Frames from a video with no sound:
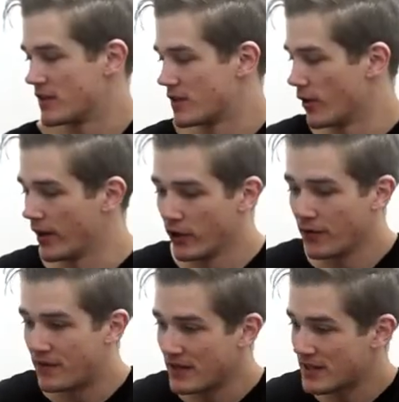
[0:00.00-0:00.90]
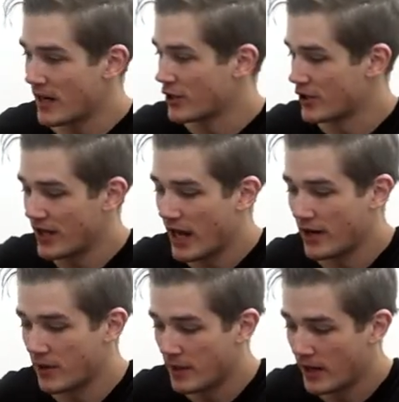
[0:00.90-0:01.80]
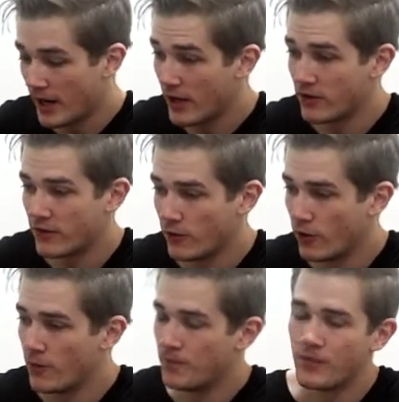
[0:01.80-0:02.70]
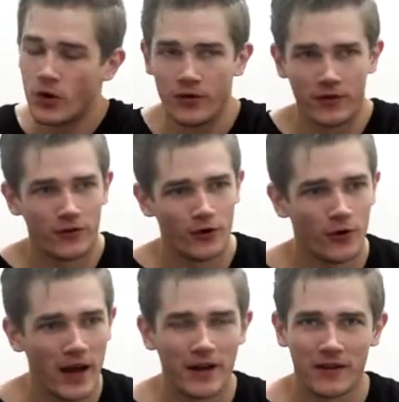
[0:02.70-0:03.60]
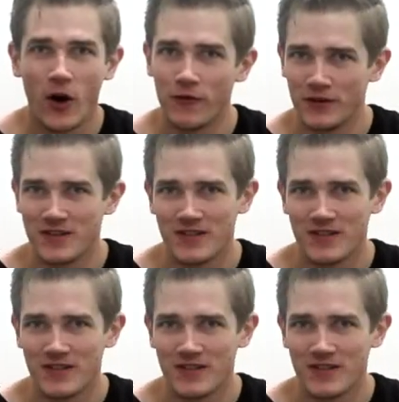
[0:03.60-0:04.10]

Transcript: So I got this actually out of the store, or not the store, out of the office.